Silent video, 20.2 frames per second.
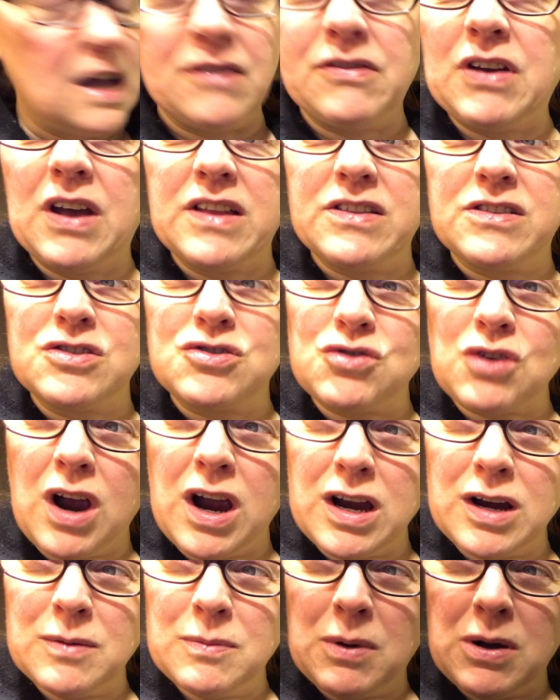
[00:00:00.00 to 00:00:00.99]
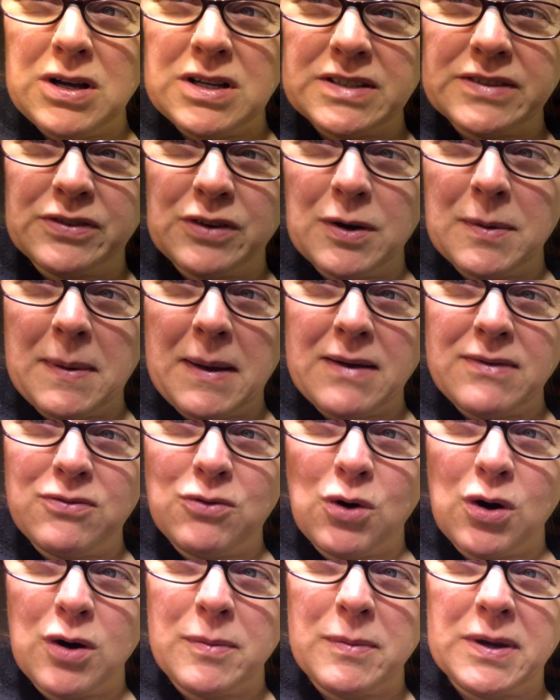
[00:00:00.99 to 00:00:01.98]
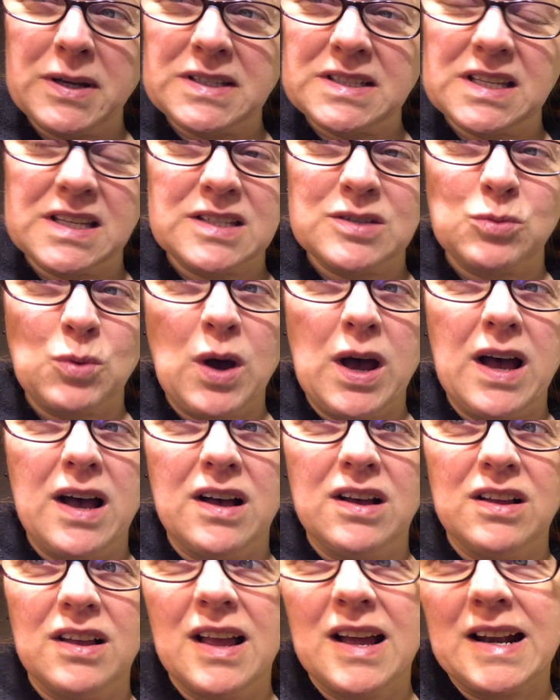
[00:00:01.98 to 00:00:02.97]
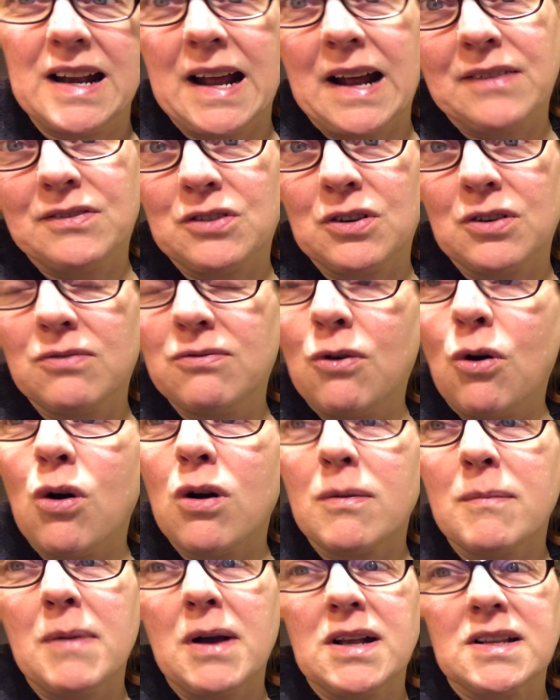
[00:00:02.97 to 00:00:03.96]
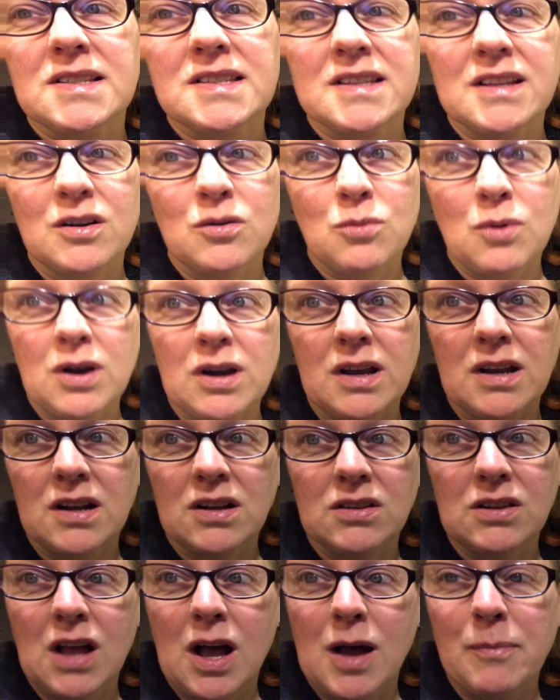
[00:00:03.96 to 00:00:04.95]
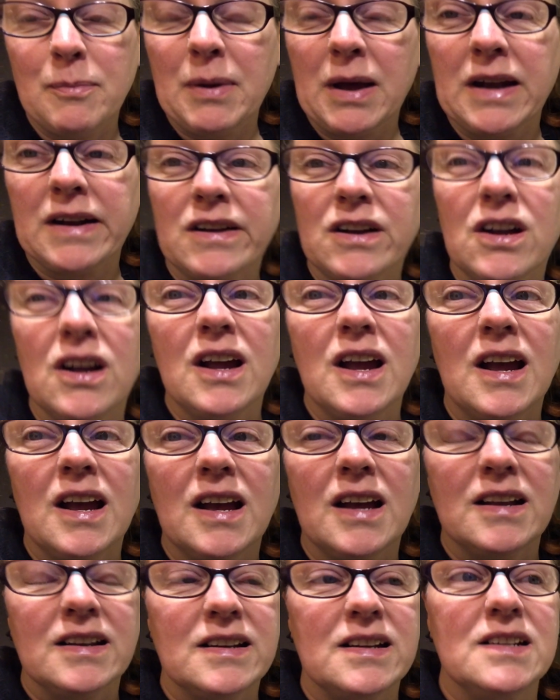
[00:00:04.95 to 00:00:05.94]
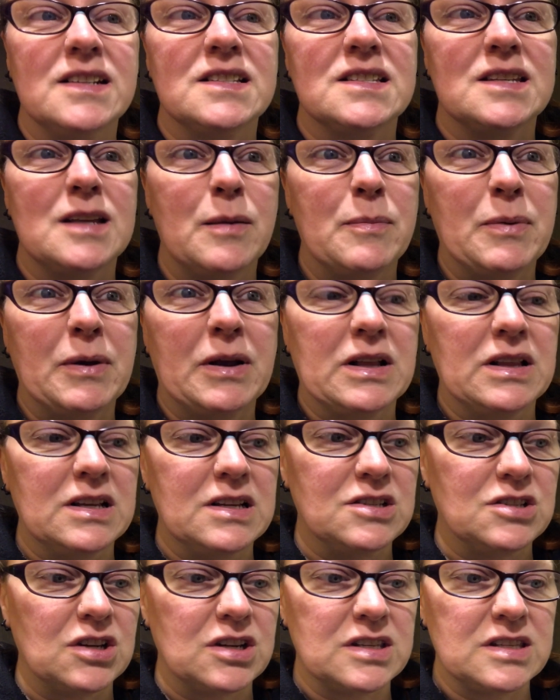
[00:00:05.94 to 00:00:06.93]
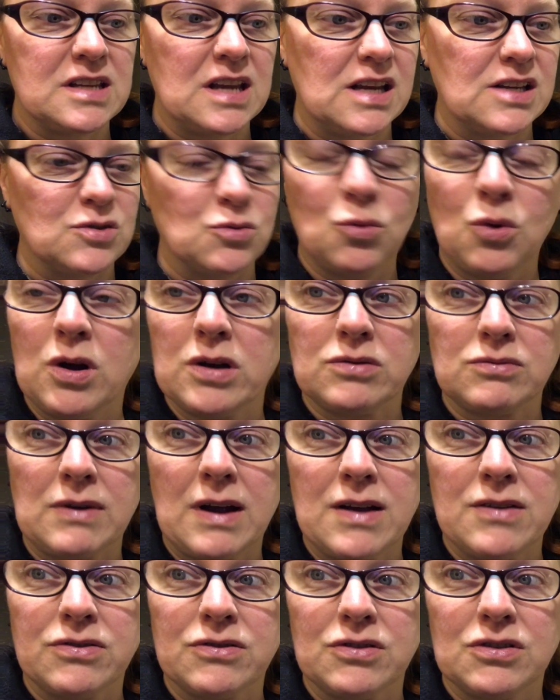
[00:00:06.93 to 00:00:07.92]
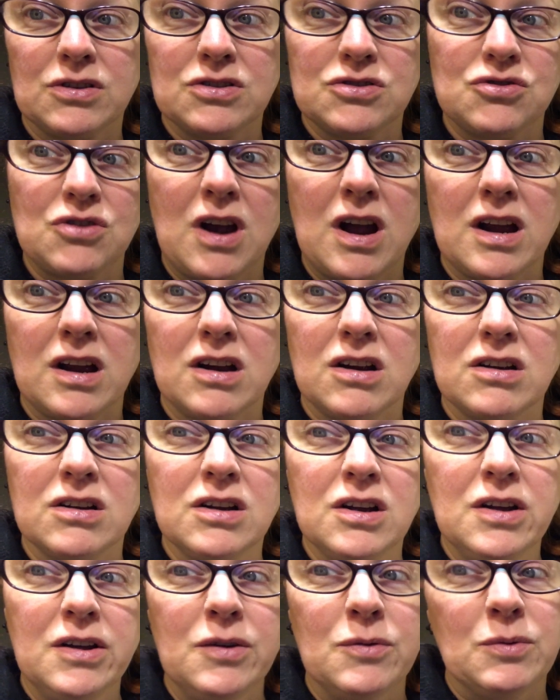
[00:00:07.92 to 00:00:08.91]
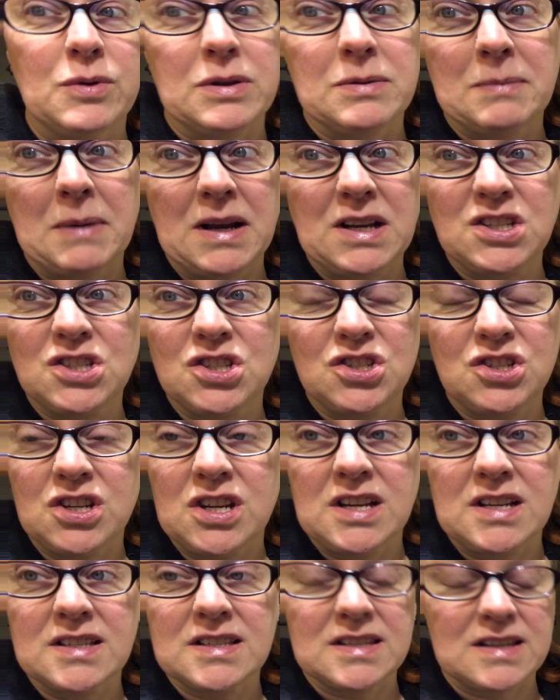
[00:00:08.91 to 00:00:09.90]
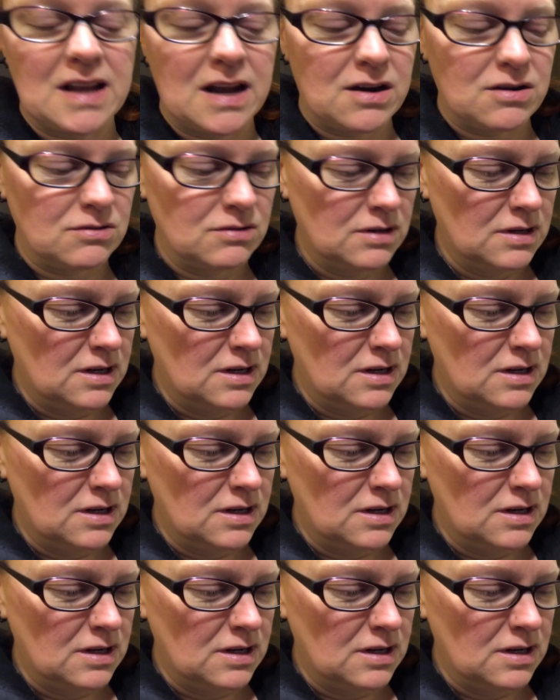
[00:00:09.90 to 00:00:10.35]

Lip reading: I've had the dryer balls for about 4 months as well. And after 4 months, they're working a lot better. And it typically just takes 1 round through the dryer with Mike's jeans now.